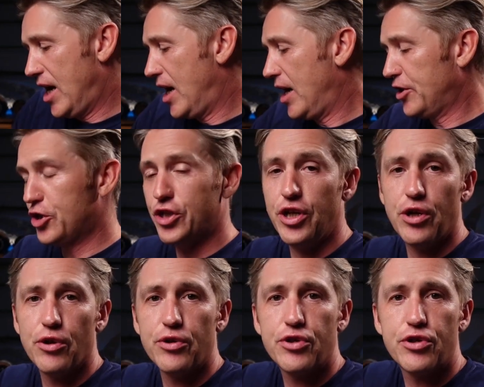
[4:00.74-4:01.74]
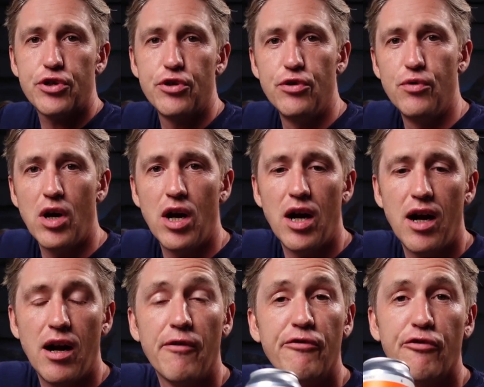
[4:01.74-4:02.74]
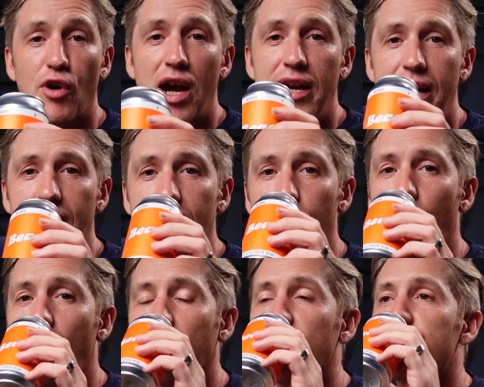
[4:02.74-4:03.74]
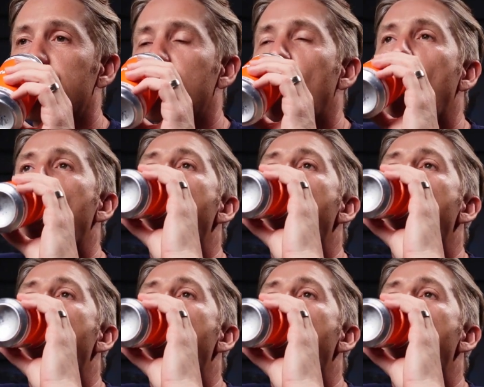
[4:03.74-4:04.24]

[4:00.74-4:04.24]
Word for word: Uh, cheers to uh, Friday in August.